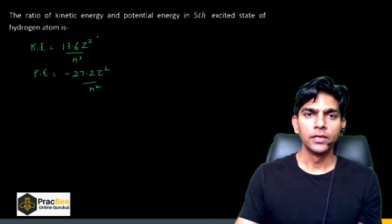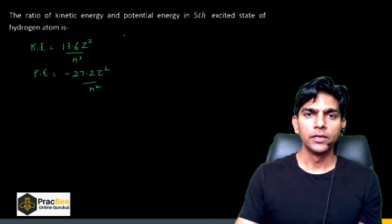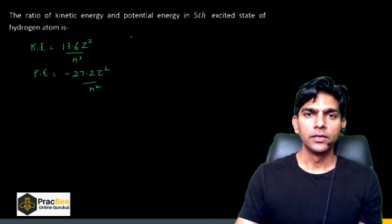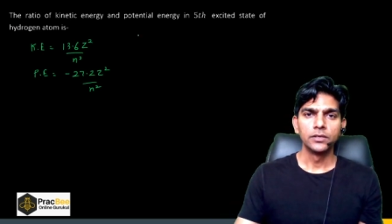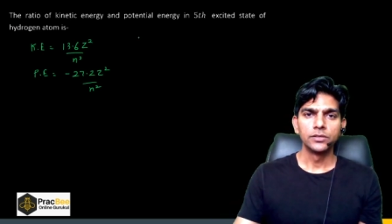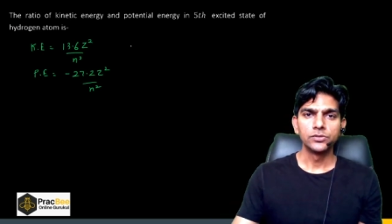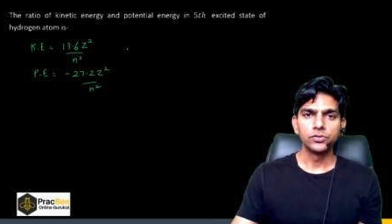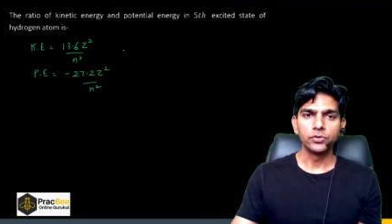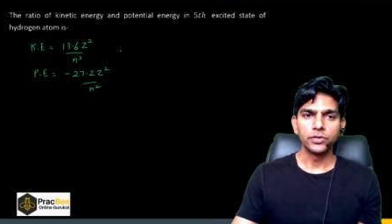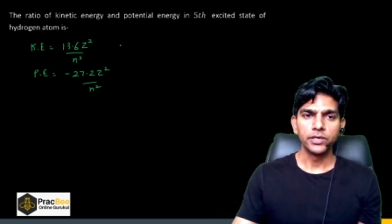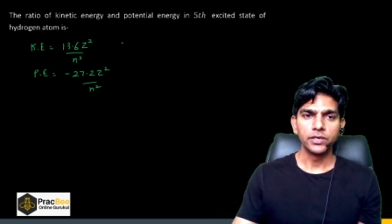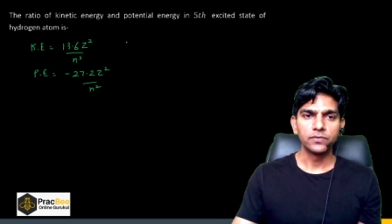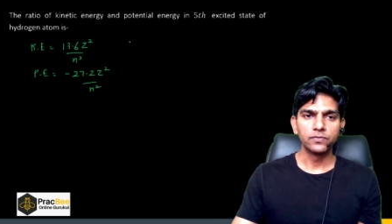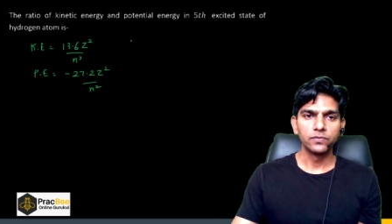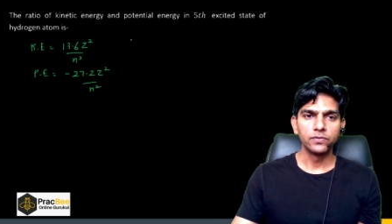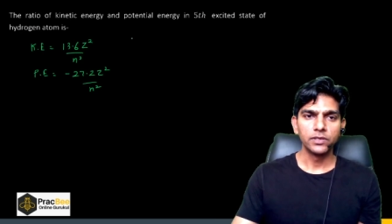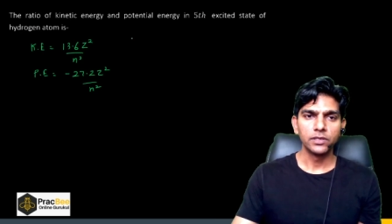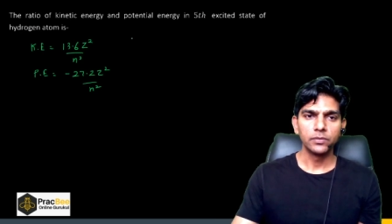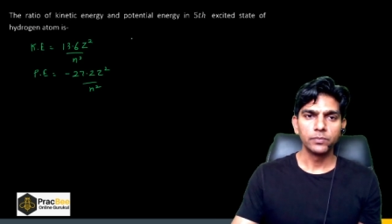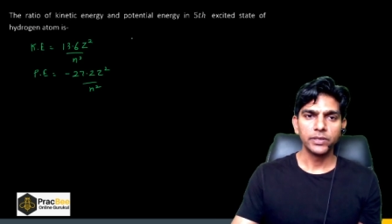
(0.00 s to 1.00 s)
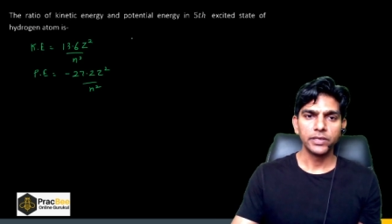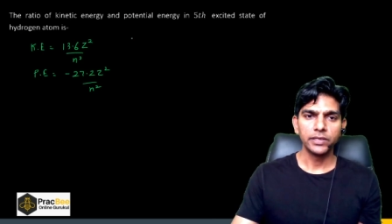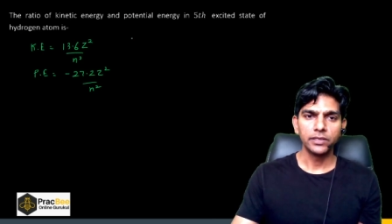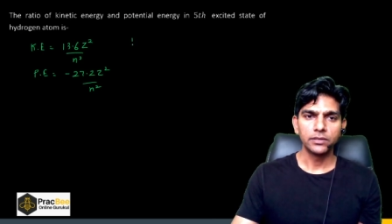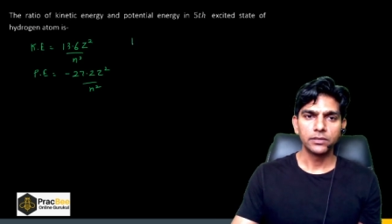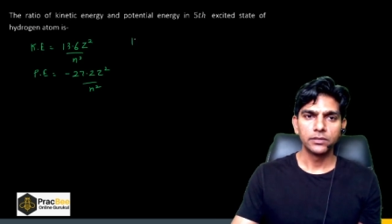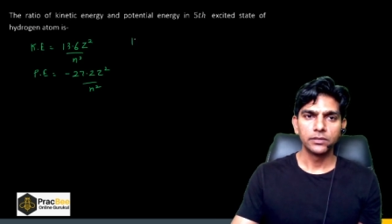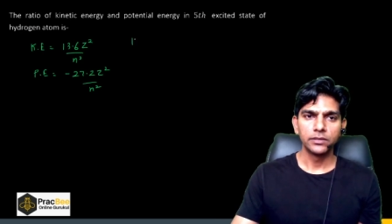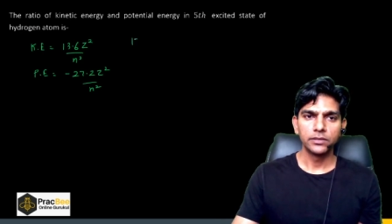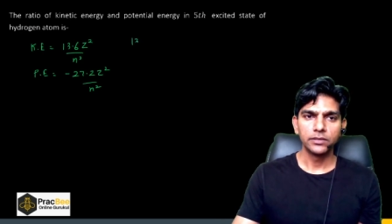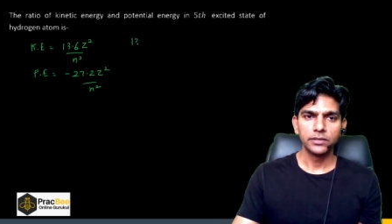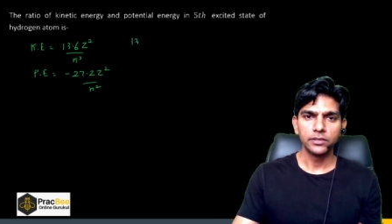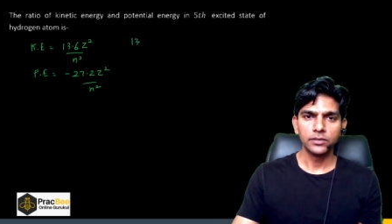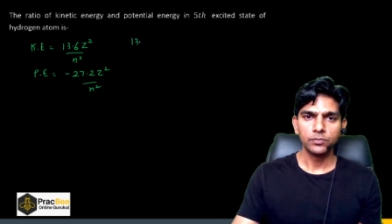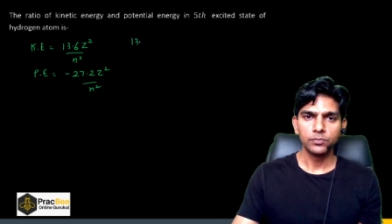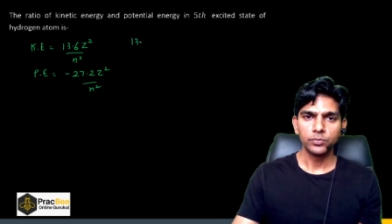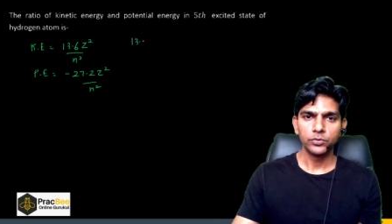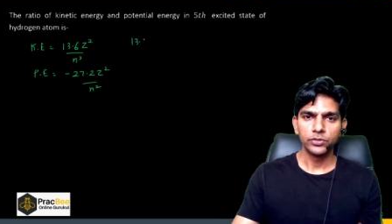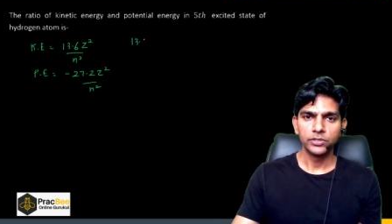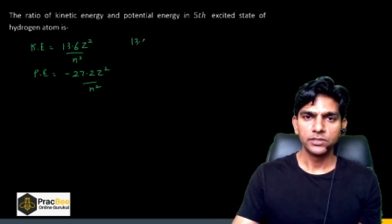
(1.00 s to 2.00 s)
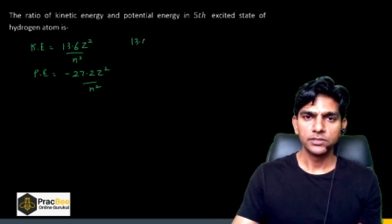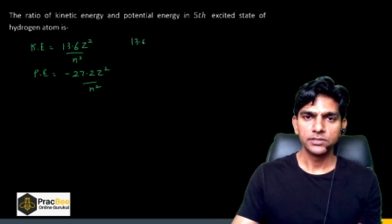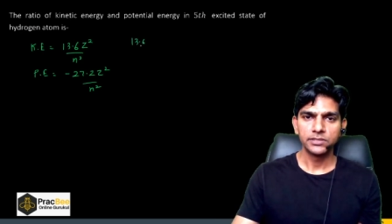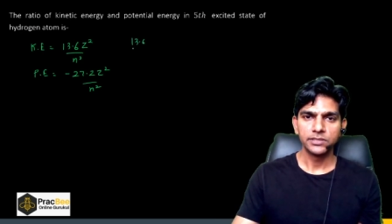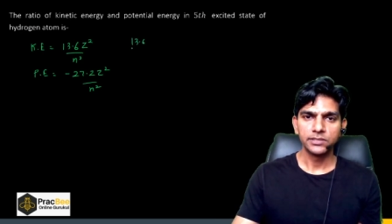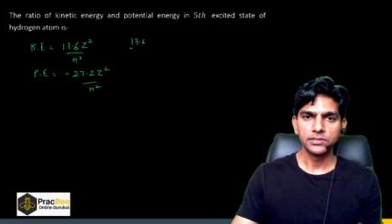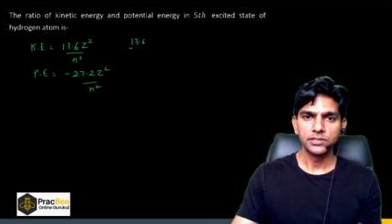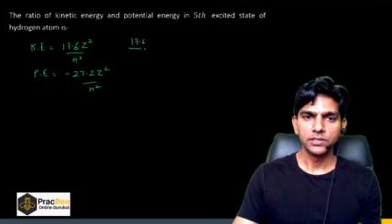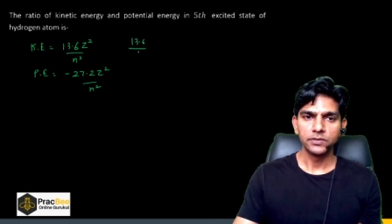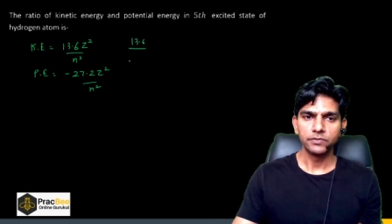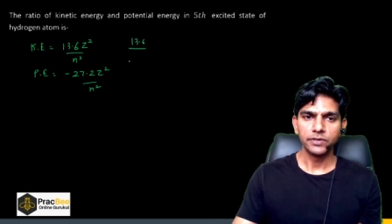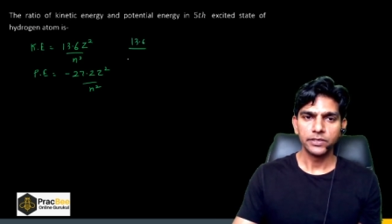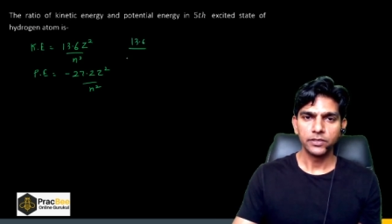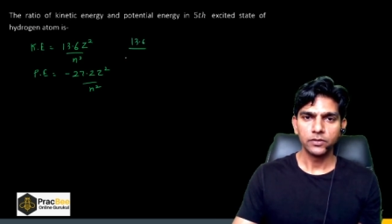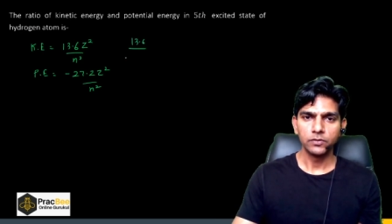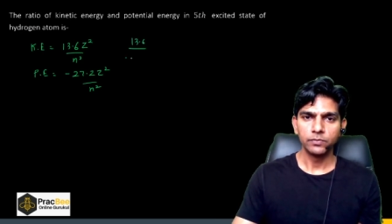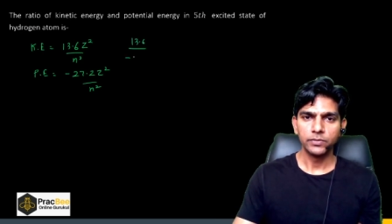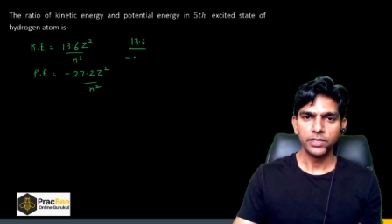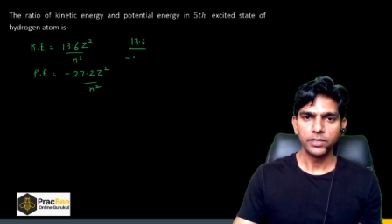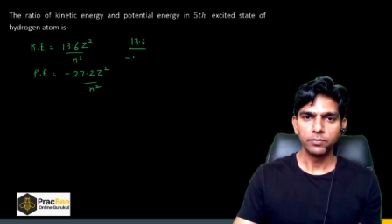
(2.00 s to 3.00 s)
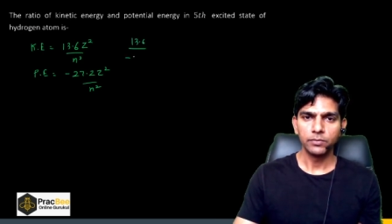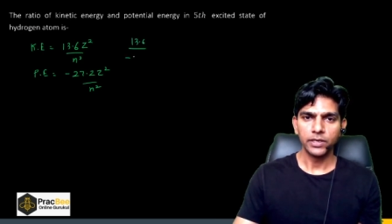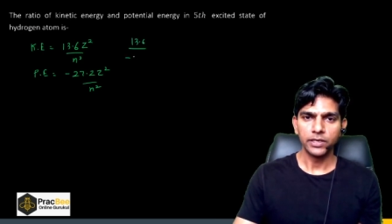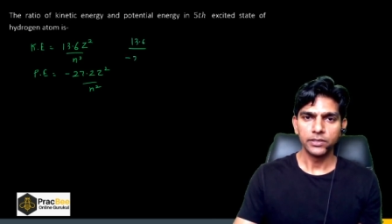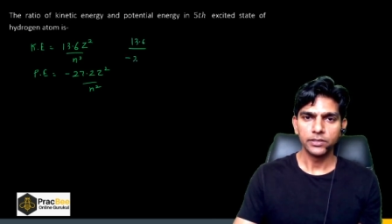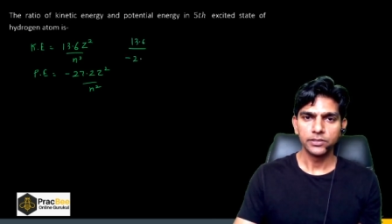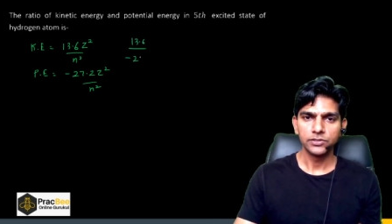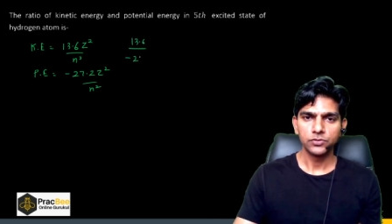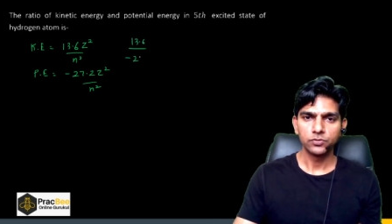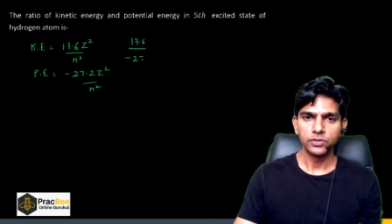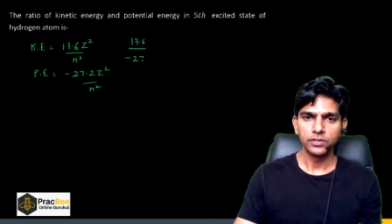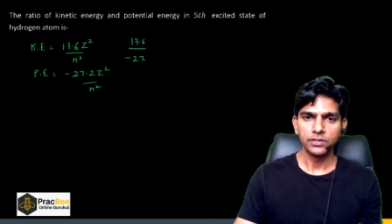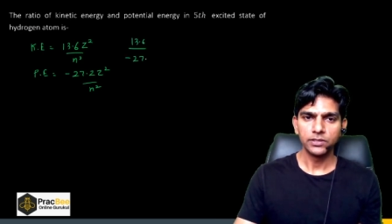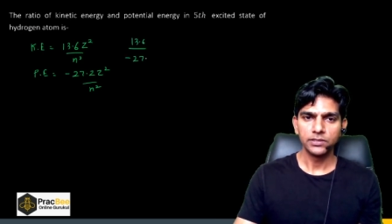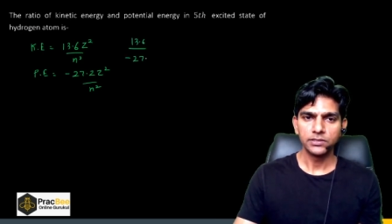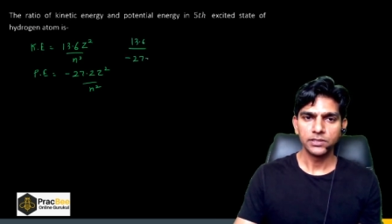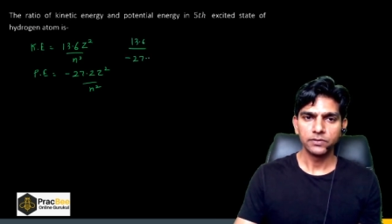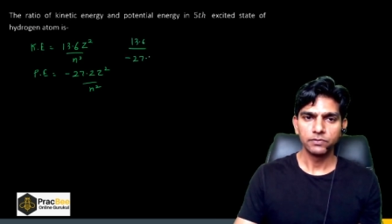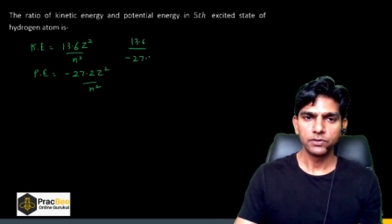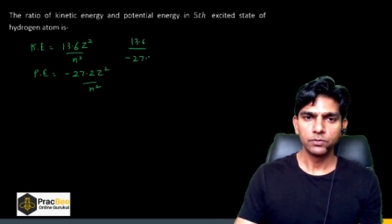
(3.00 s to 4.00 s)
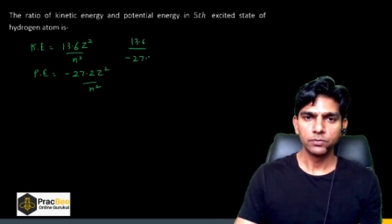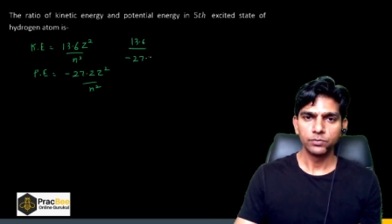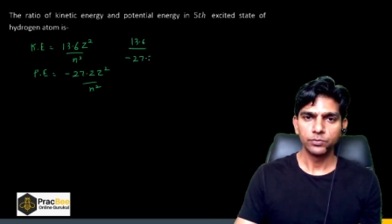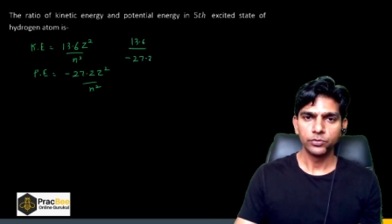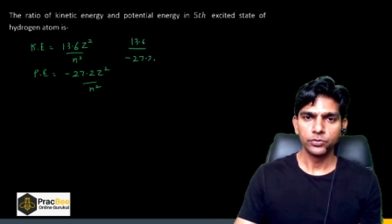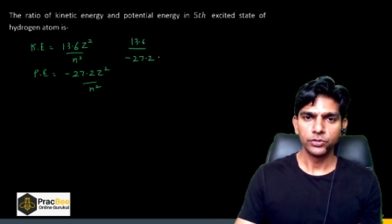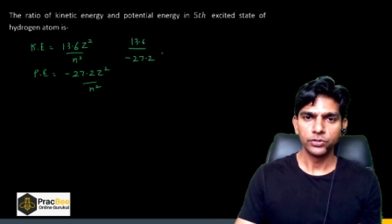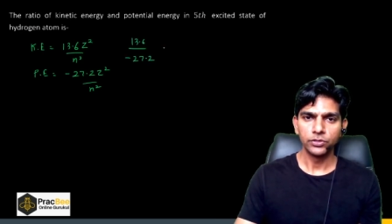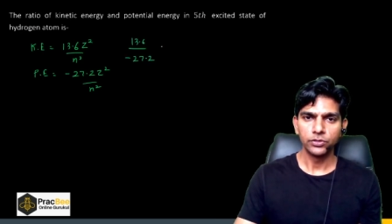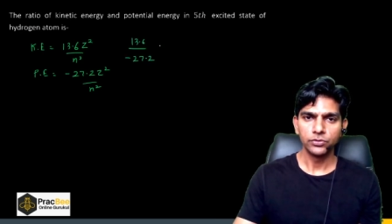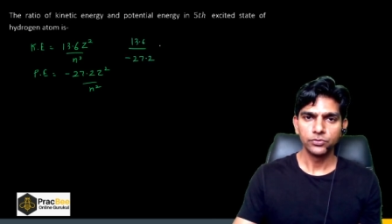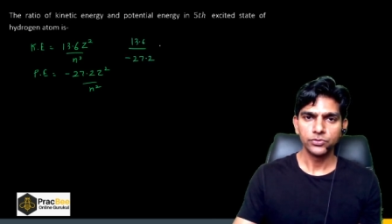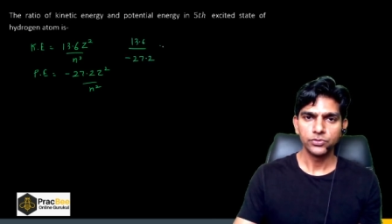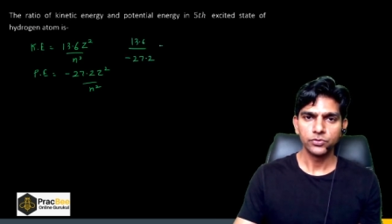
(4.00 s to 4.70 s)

So it will be 13.6 divided by minus 27.2.